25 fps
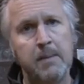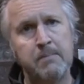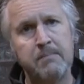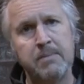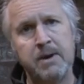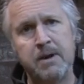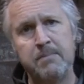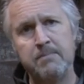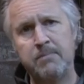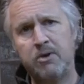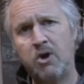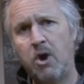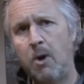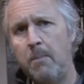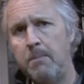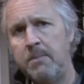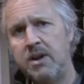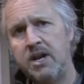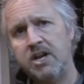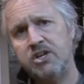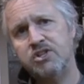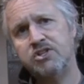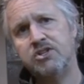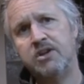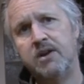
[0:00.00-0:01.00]
But a
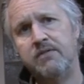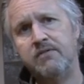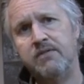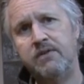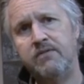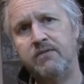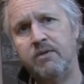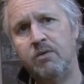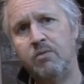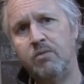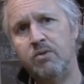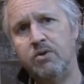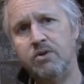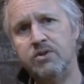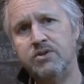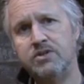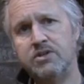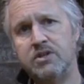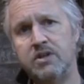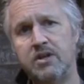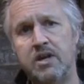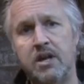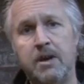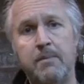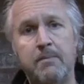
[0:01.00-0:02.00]
combination of different woods
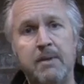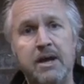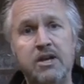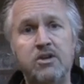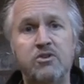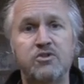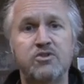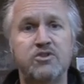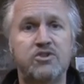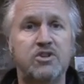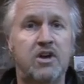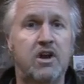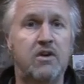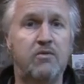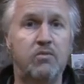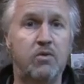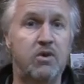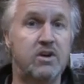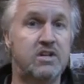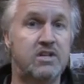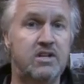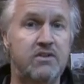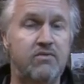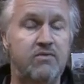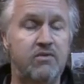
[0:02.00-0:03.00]
are going to make your stove
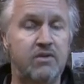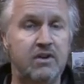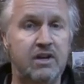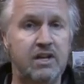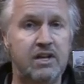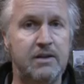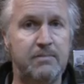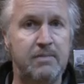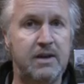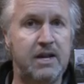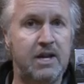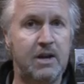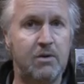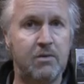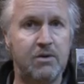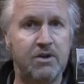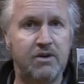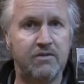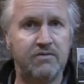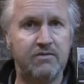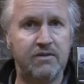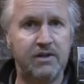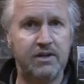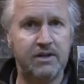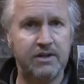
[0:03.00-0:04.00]
work differently depending on what you
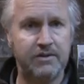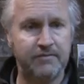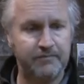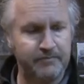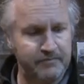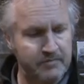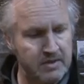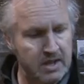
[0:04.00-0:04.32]
feed it.